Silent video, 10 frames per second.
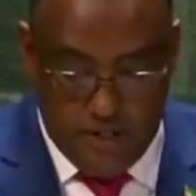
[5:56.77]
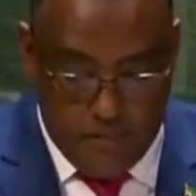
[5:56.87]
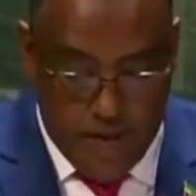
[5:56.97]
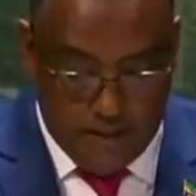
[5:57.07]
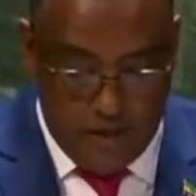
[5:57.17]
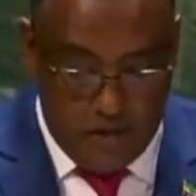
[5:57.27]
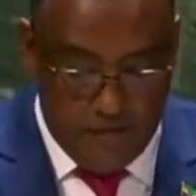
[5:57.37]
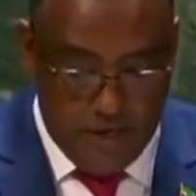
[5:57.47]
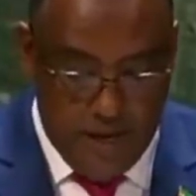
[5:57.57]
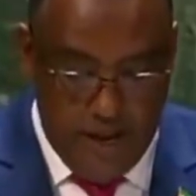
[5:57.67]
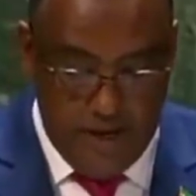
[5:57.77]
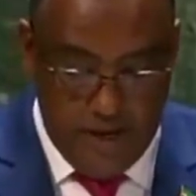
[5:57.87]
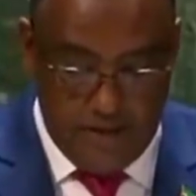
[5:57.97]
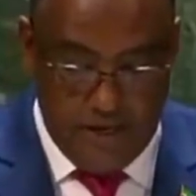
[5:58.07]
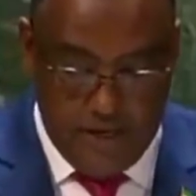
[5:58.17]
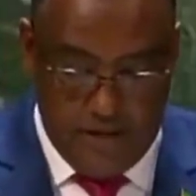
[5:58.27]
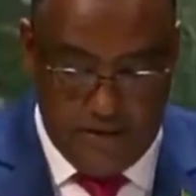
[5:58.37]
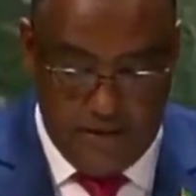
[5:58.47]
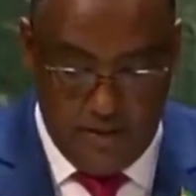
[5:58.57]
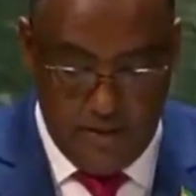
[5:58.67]
On the matter of the Nile and the
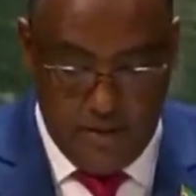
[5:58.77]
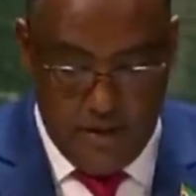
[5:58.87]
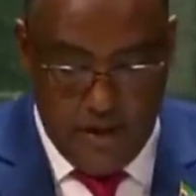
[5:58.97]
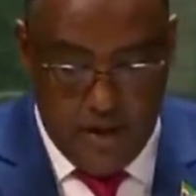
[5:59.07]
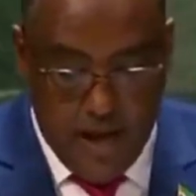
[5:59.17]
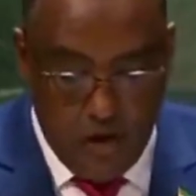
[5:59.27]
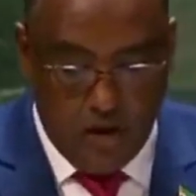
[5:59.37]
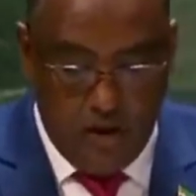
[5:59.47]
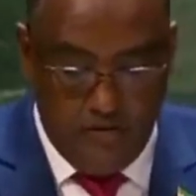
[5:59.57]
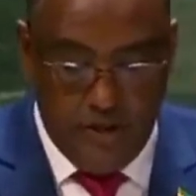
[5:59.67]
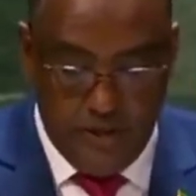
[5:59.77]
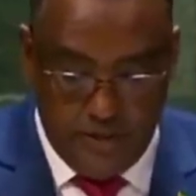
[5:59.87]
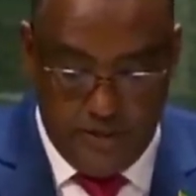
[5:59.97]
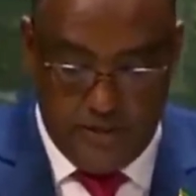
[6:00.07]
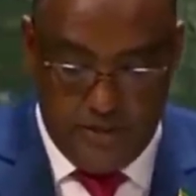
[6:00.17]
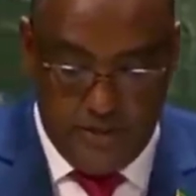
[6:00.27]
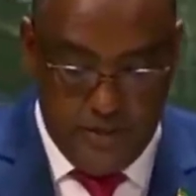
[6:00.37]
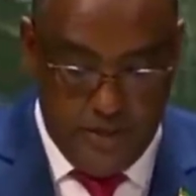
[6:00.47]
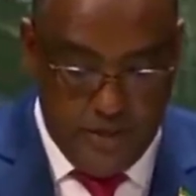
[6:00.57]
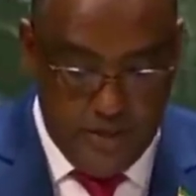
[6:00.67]
Gerd, our confidence is